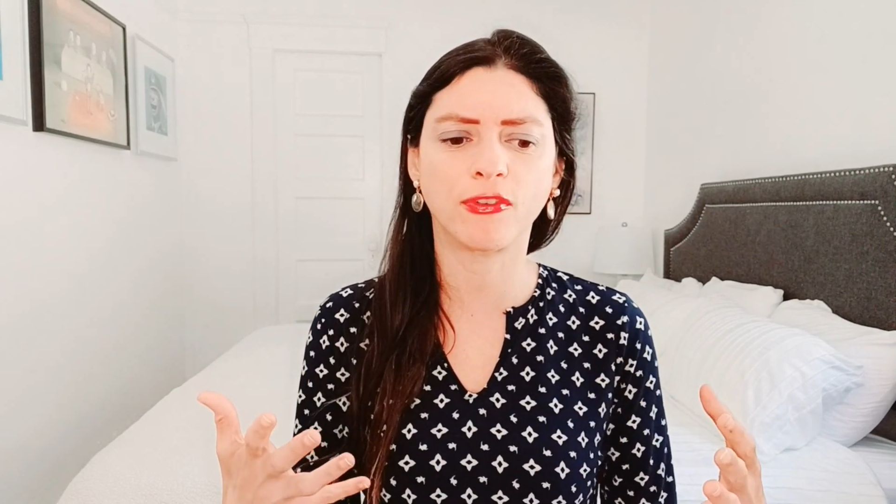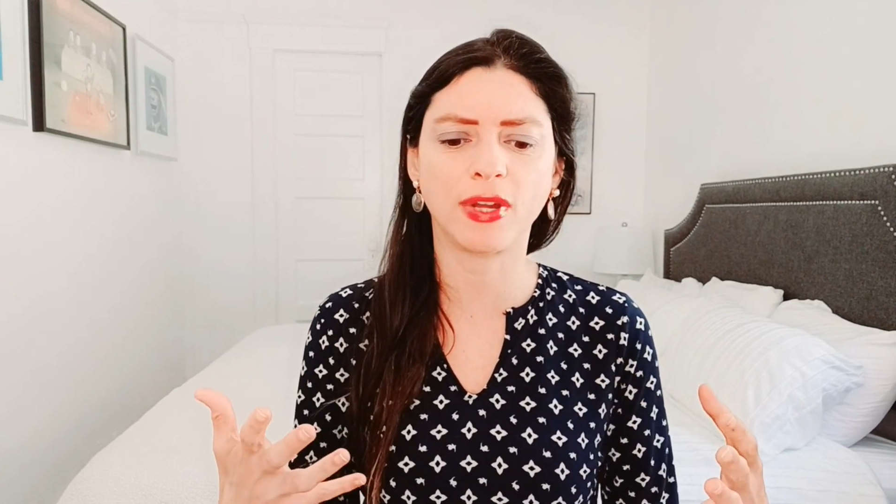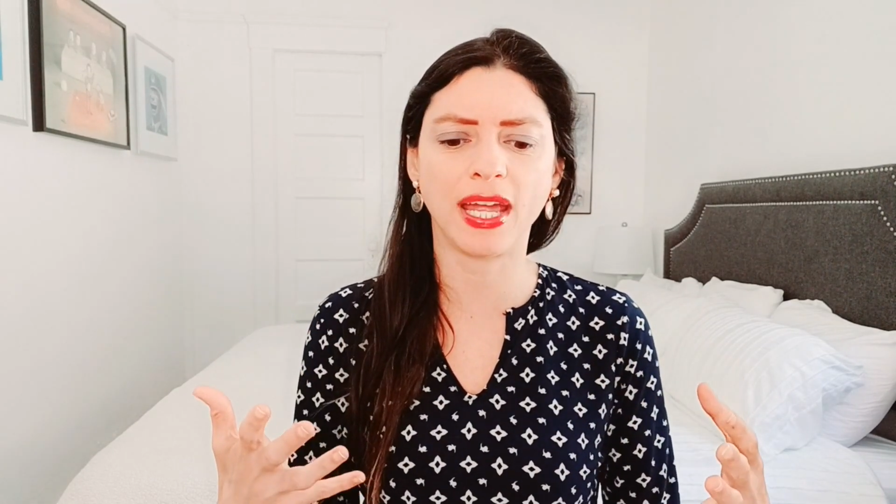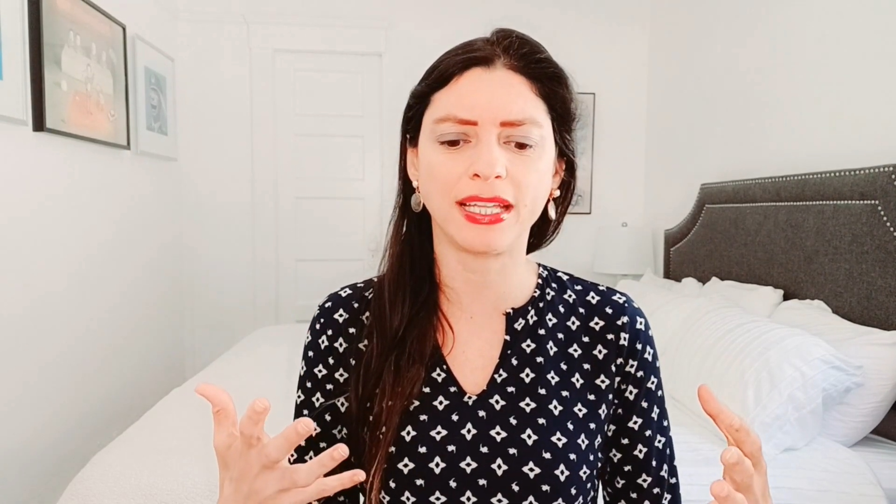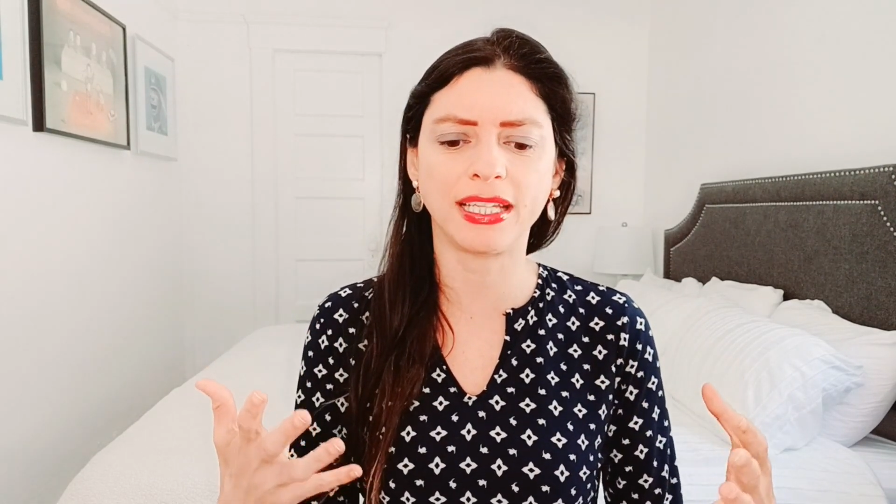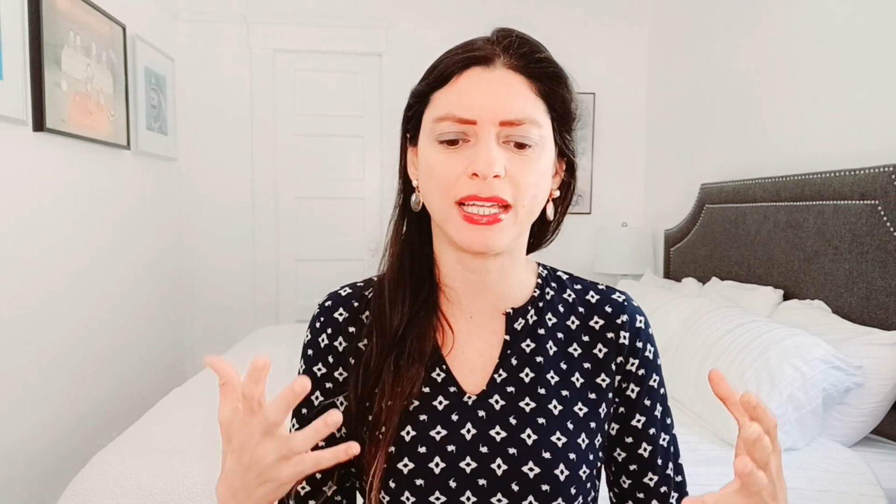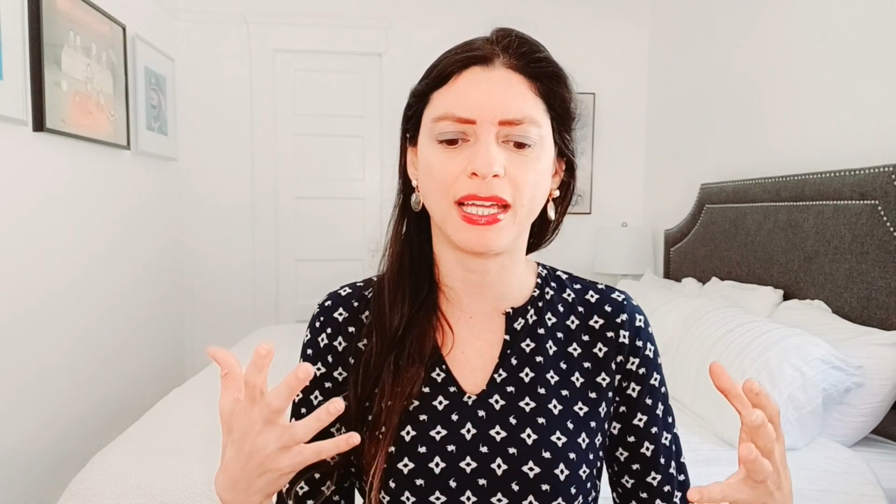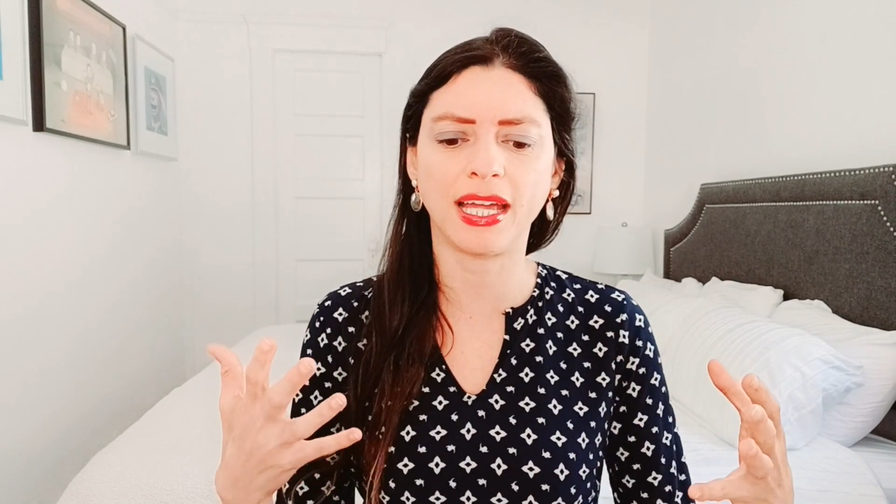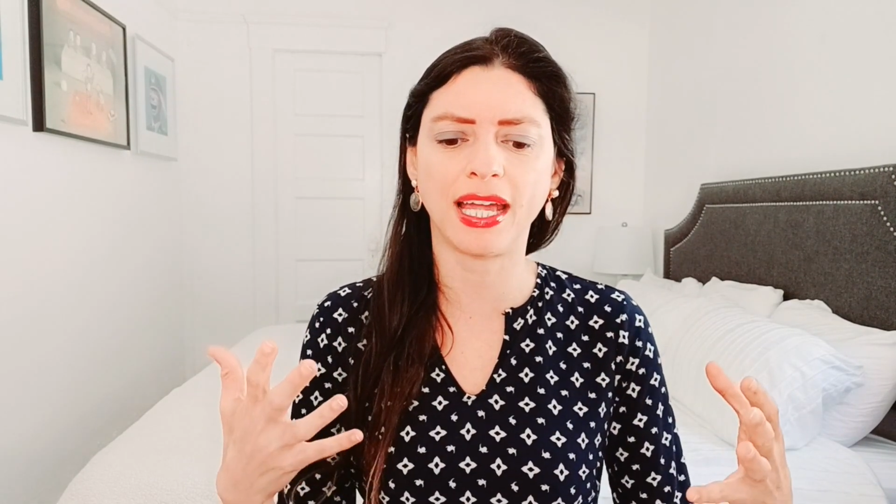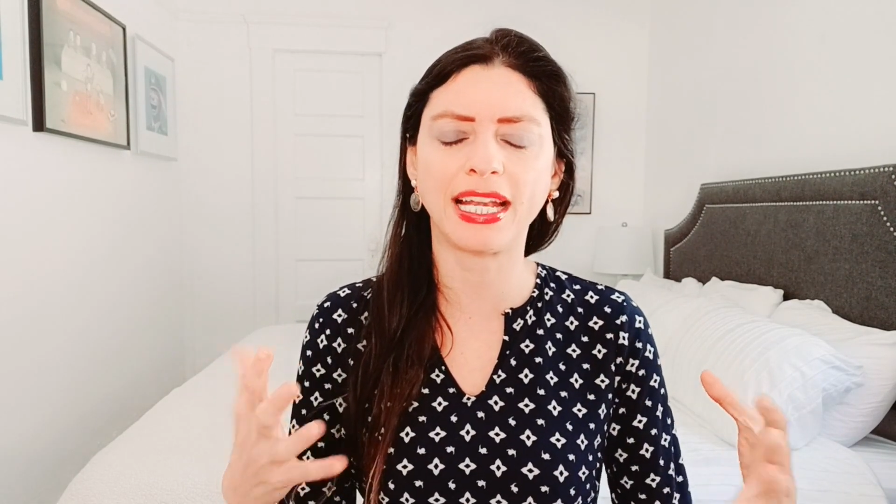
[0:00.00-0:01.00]
And
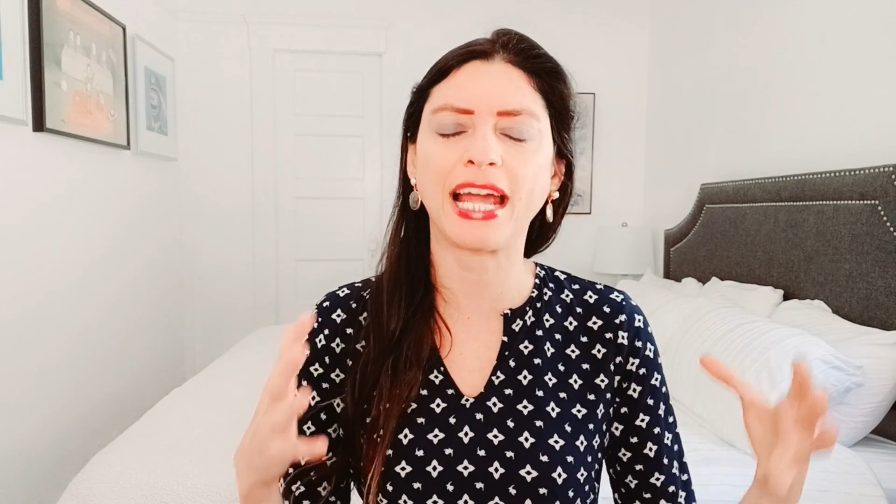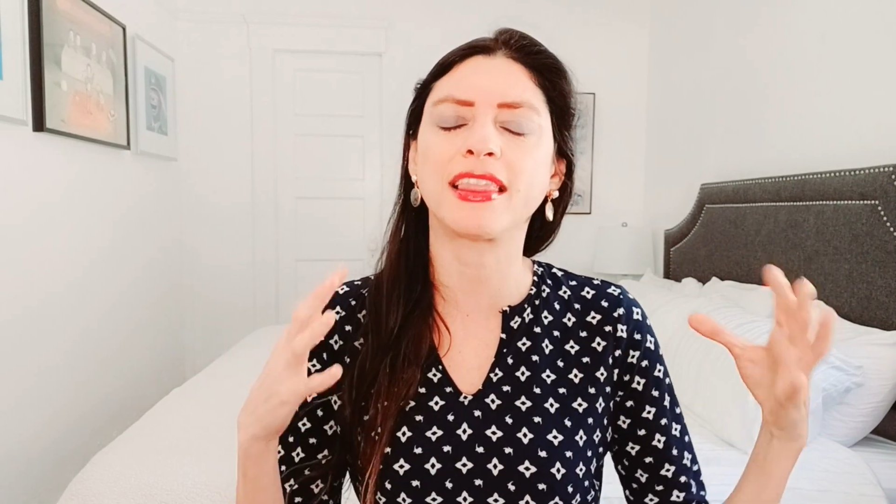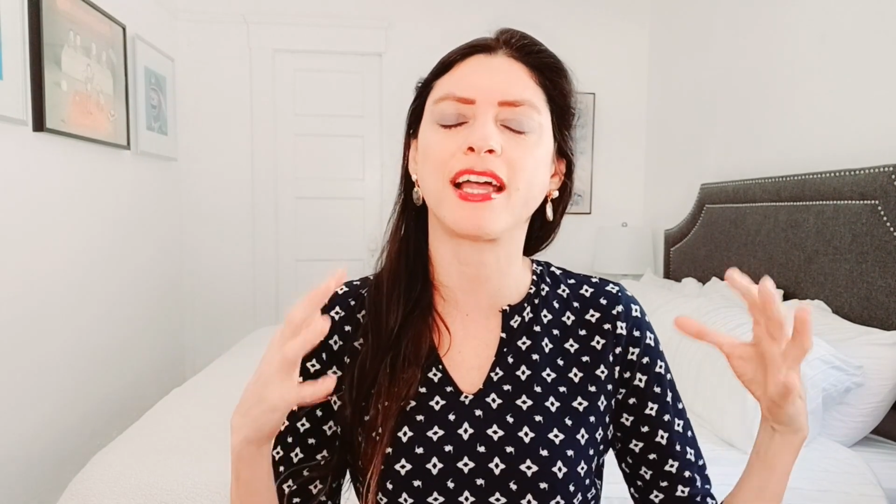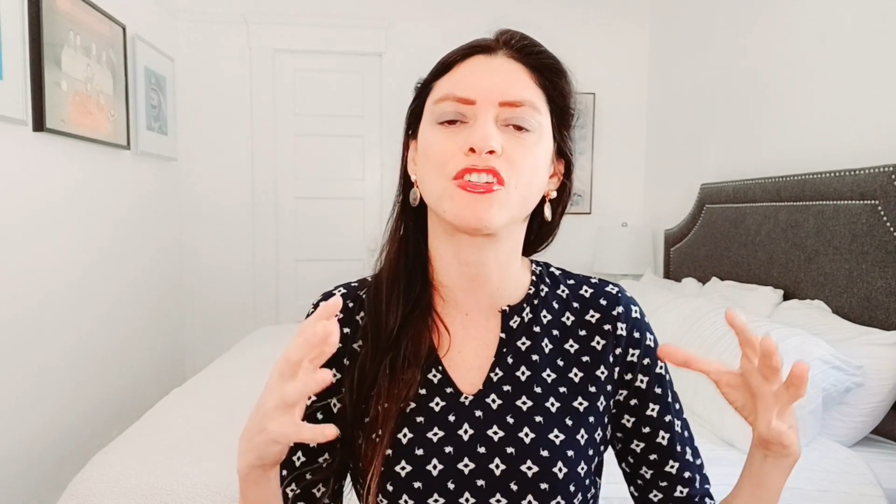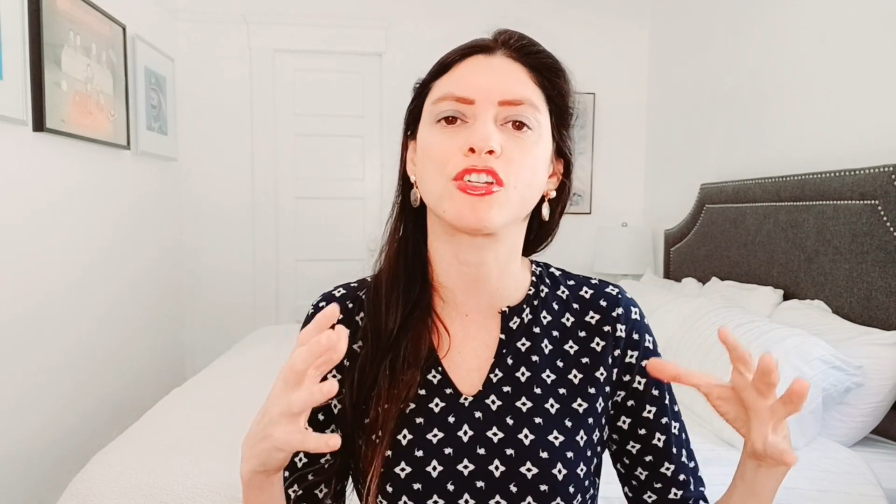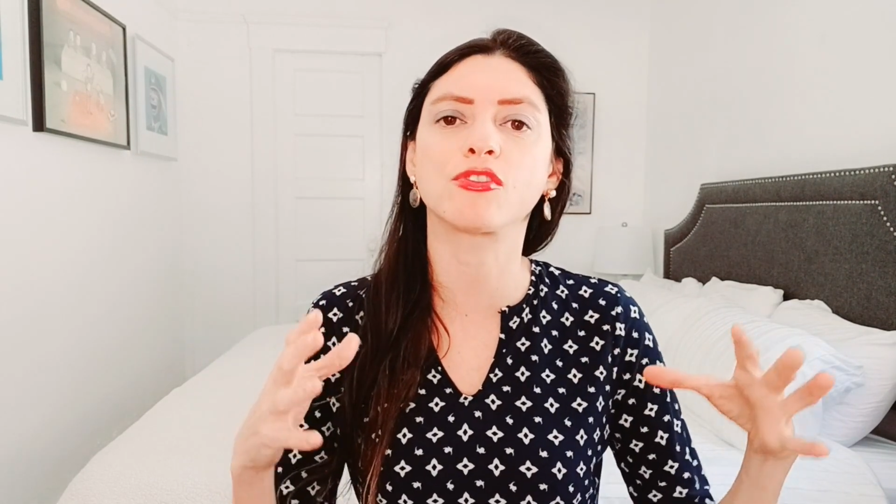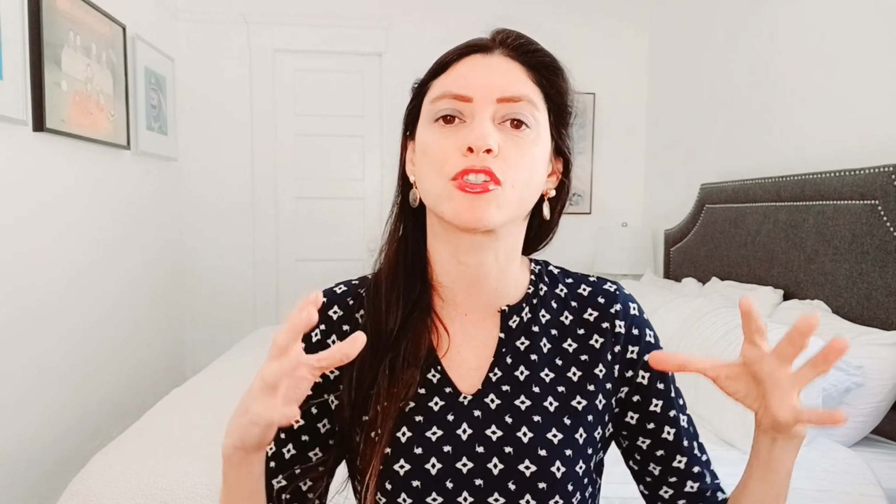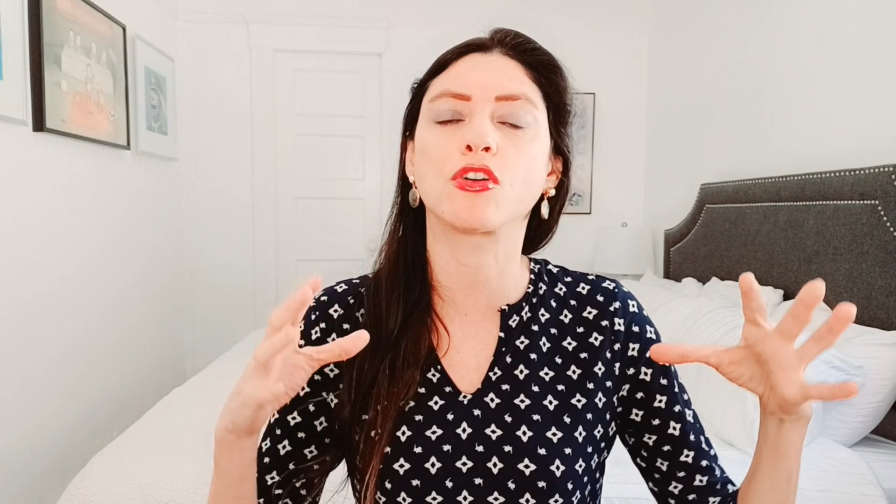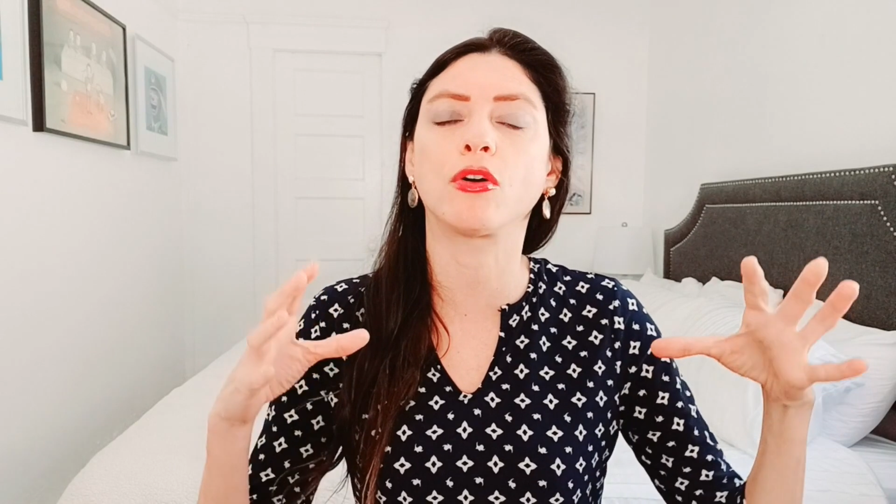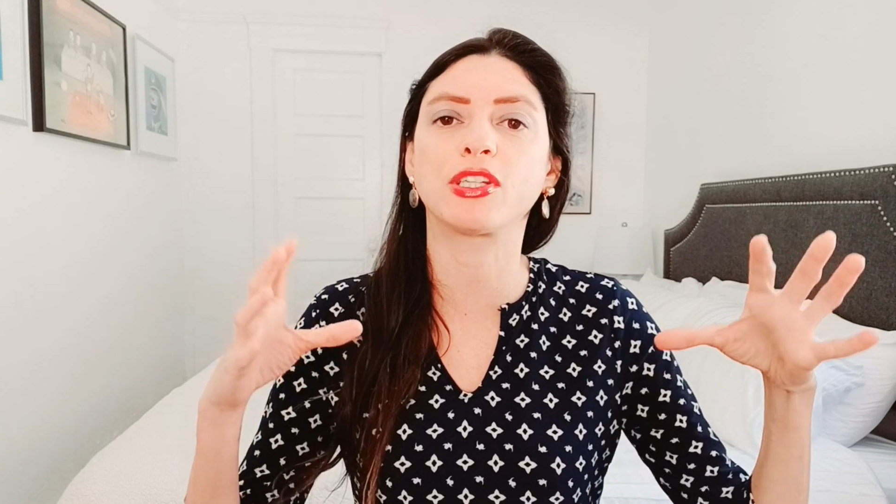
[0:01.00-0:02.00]
I thought she was
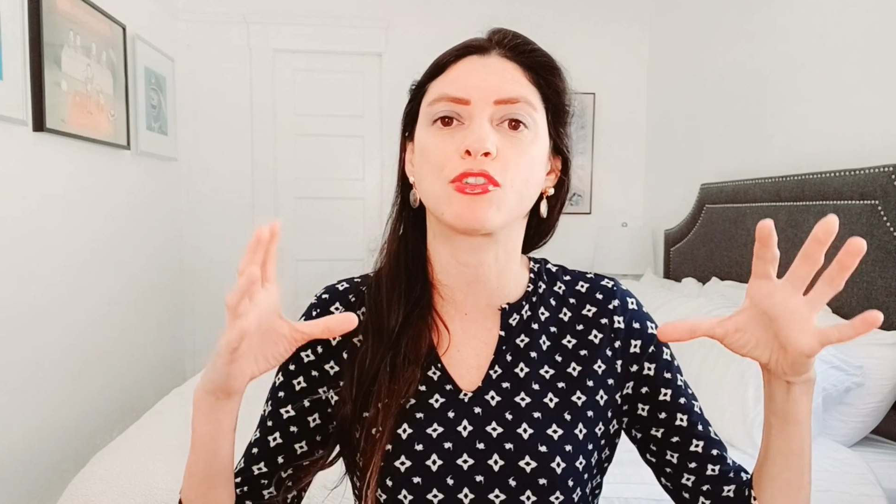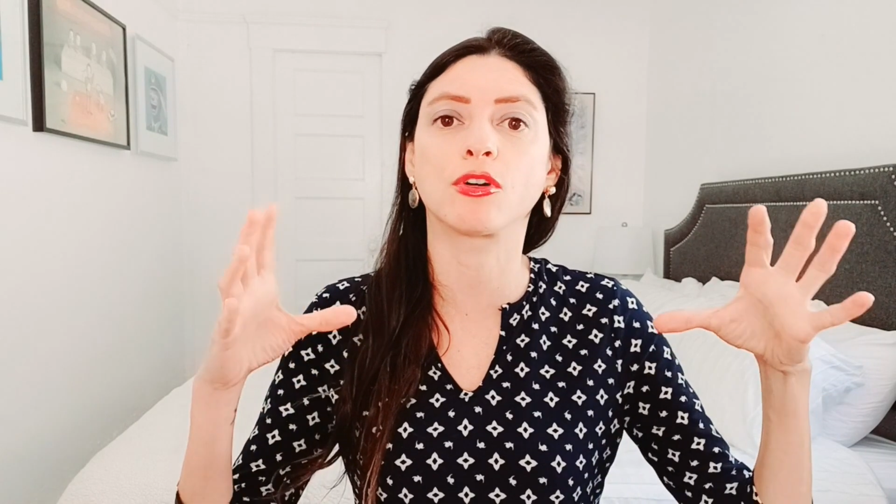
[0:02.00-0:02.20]
going to